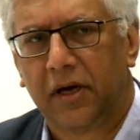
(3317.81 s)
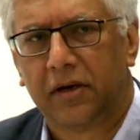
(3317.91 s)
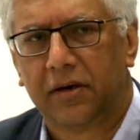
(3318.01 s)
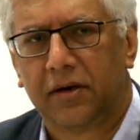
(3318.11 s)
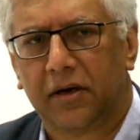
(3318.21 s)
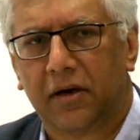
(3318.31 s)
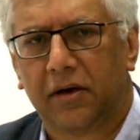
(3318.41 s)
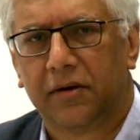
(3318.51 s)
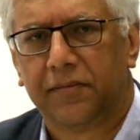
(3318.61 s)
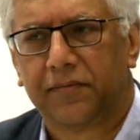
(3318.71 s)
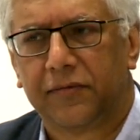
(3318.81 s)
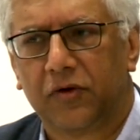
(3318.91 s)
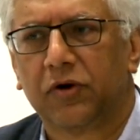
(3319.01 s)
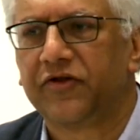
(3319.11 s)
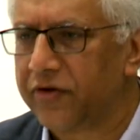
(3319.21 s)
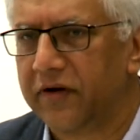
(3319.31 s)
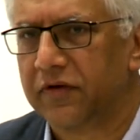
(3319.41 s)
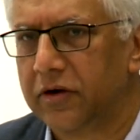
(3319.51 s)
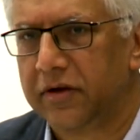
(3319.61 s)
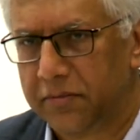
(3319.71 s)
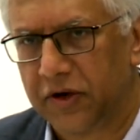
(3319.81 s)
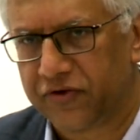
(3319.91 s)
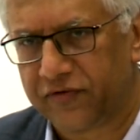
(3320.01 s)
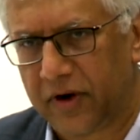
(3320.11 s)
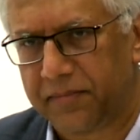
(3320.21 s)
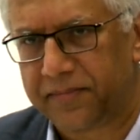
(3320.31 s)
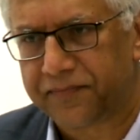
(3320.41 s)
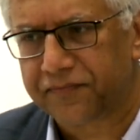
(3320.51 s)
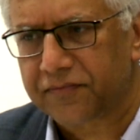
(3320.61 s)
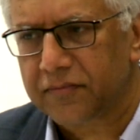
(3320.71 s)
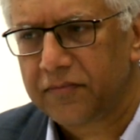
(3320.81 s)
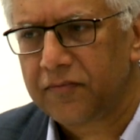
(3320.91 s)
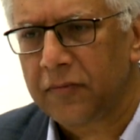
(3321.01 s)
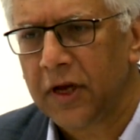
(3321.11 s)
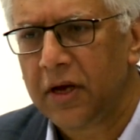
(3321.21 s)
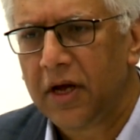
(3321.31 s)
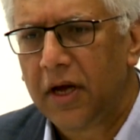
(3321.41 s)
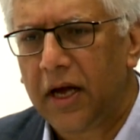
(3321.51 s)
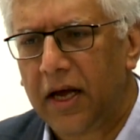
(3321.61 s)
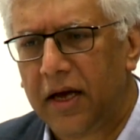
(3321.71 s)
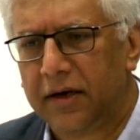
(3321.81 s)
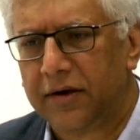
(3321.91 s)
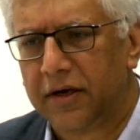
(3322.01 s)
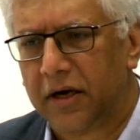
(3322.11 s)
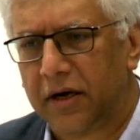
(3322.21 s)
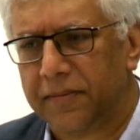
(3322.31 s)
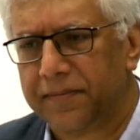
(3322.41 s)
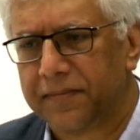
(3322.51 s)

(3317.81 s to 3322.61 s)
and uh, the ones who I've learned the most from, and uh,